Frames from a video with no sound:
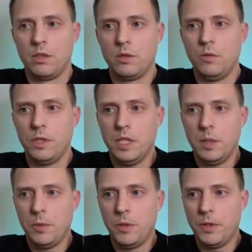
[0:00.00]
So for
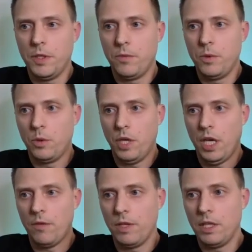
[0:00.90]
example, if you
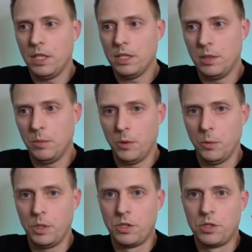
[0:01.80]
have a customer
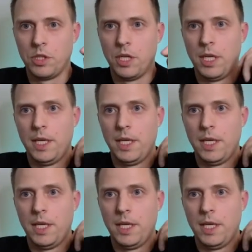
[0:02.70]
which